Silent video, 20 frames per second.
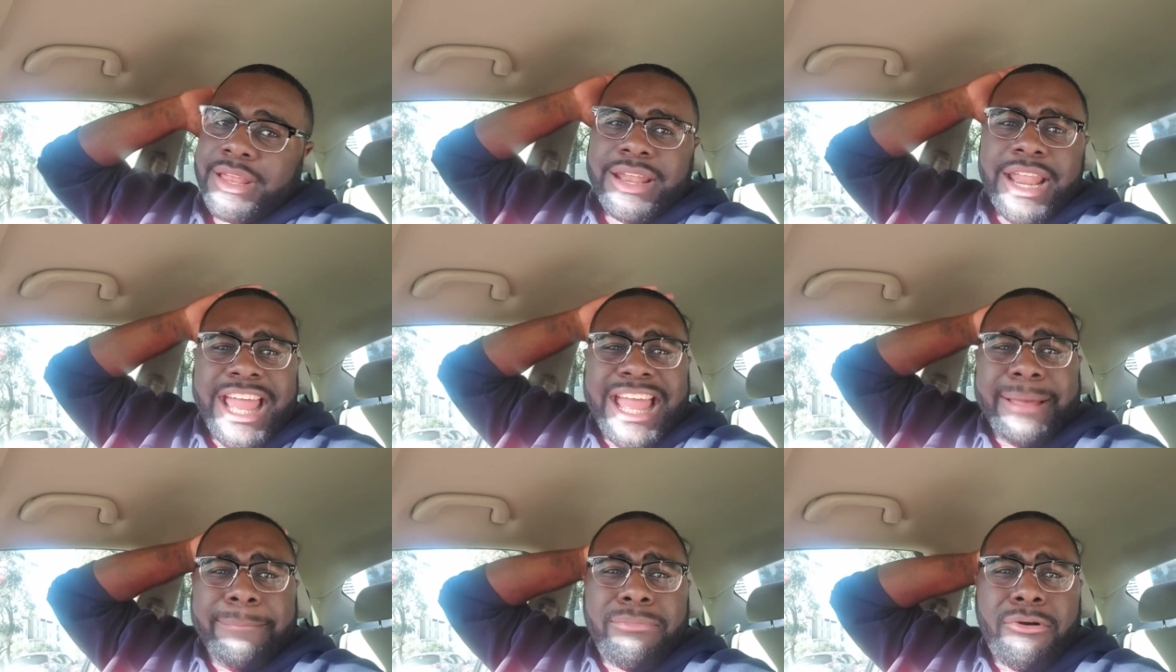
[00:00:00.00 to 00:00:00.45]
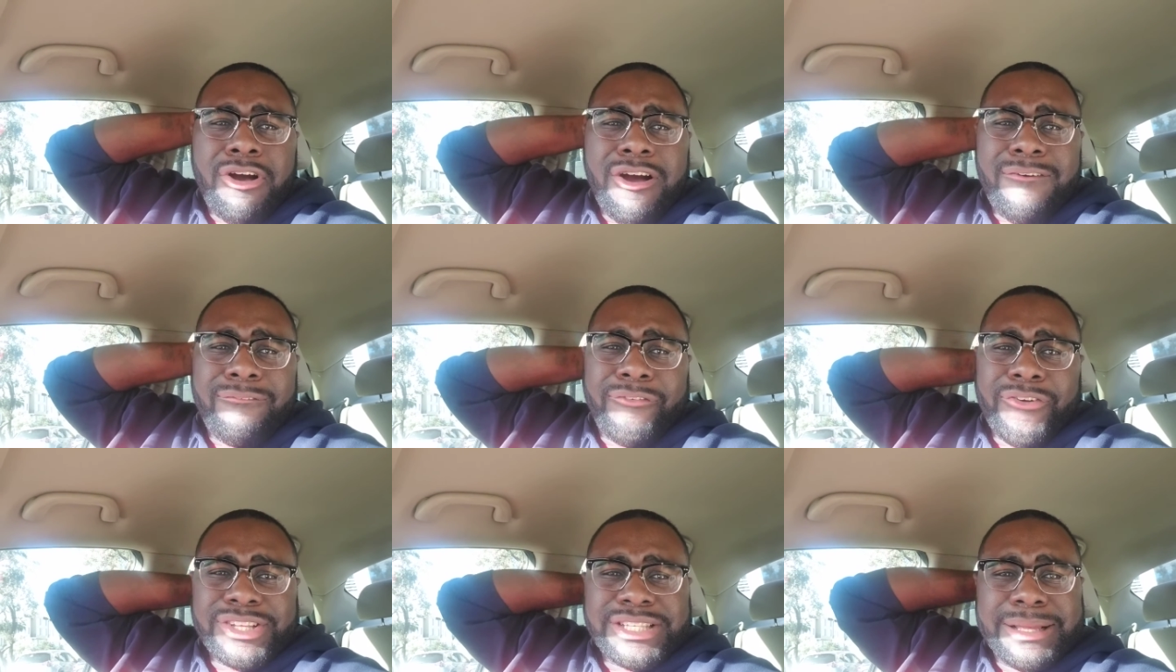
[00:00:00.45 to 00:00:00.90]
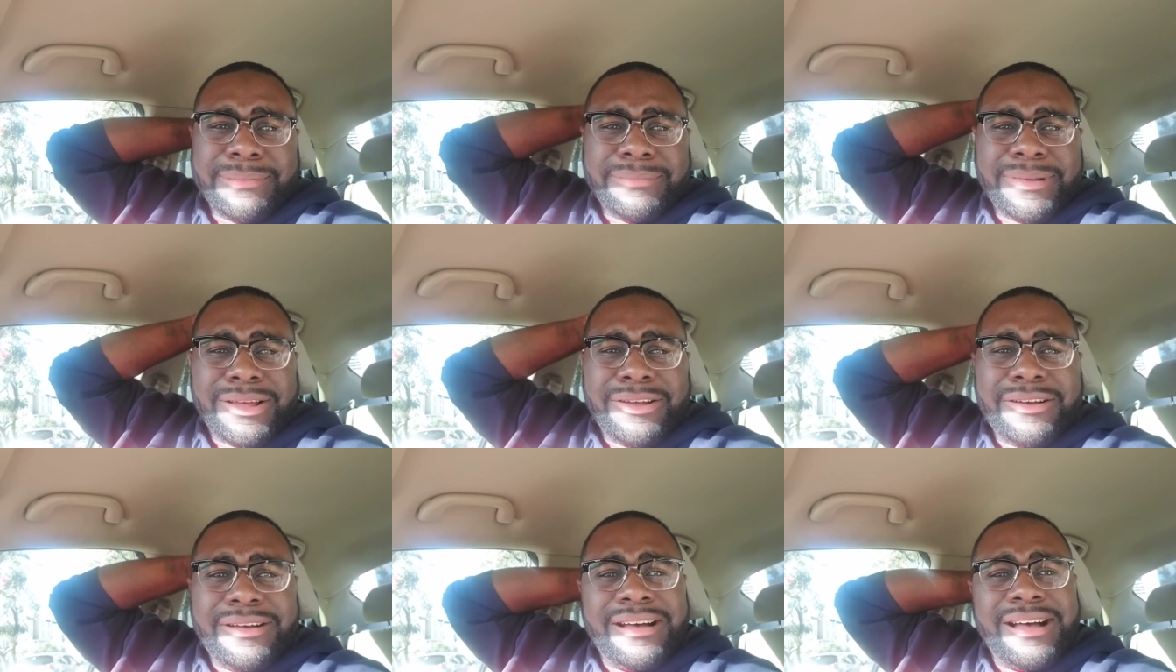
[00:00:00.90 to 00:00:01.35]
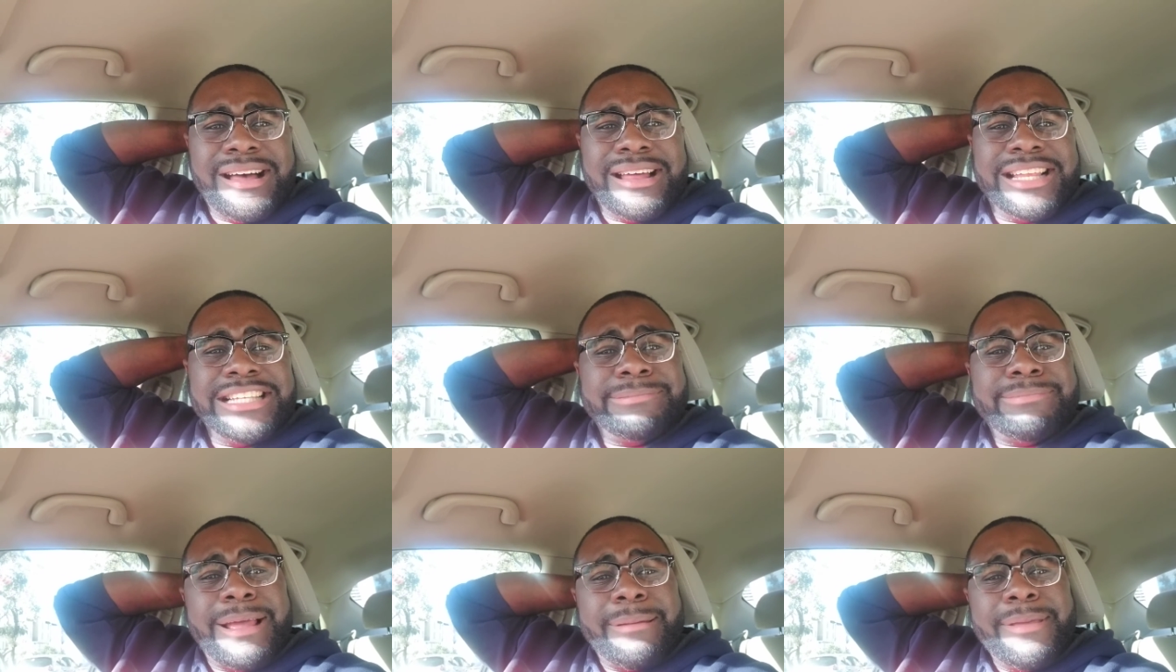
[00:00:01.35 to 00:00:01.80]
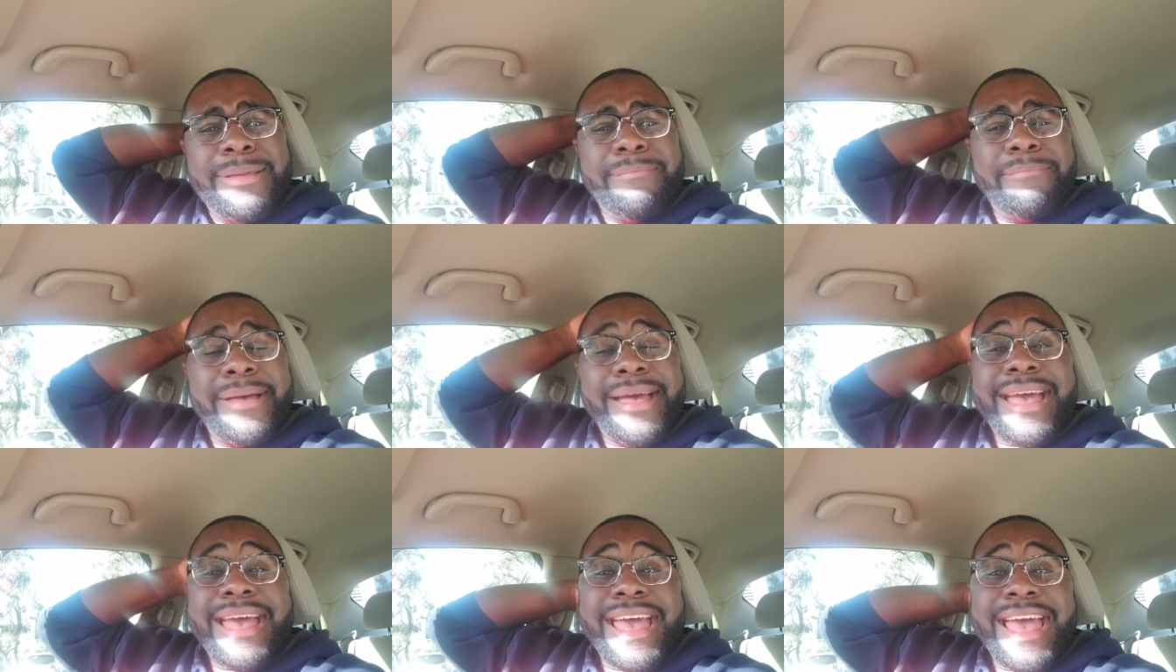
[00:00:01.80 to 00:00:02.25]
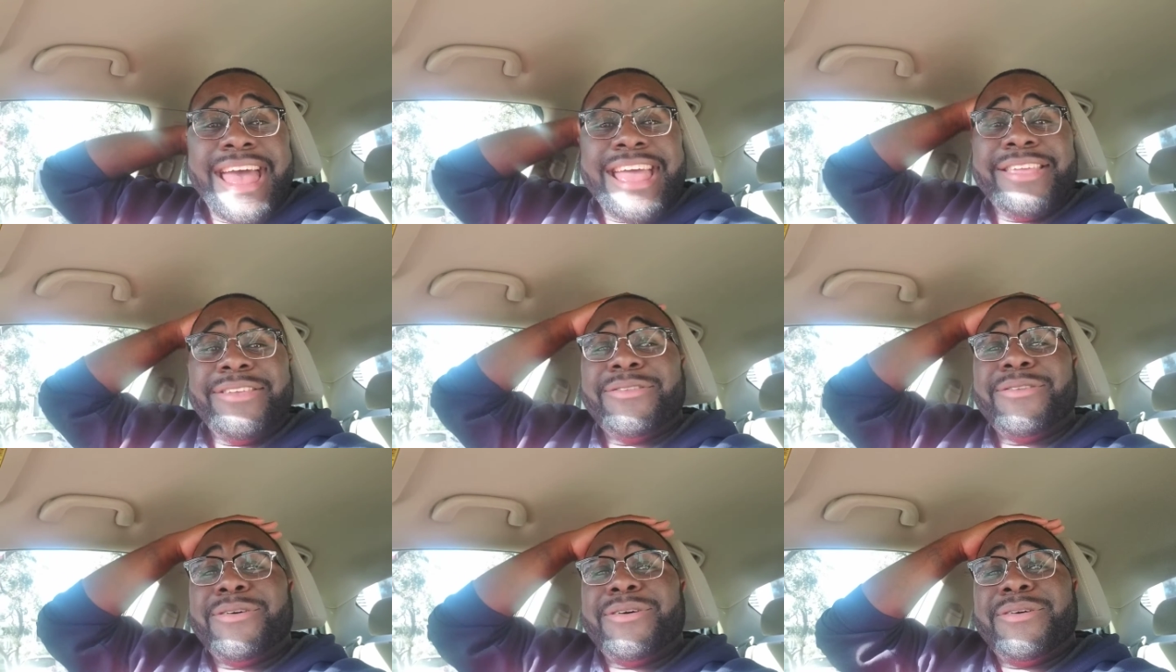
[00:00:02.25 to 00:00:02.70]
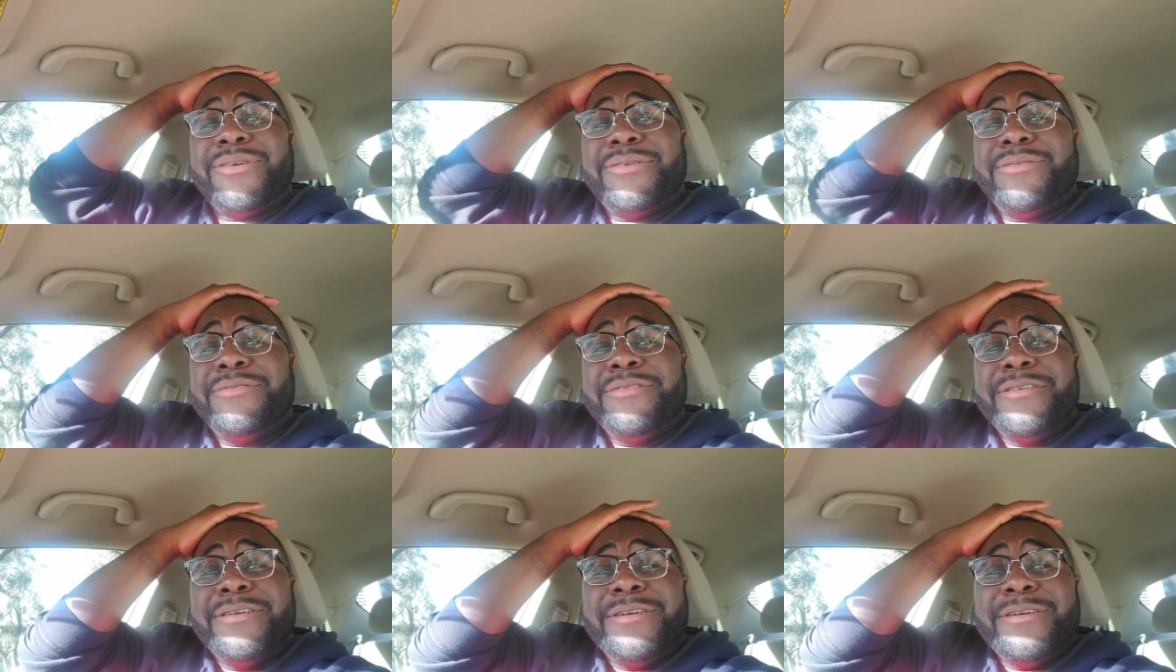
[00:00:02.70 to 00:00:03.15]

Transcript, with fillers: They get ball first. I'm like, oh, this might be bad. You know,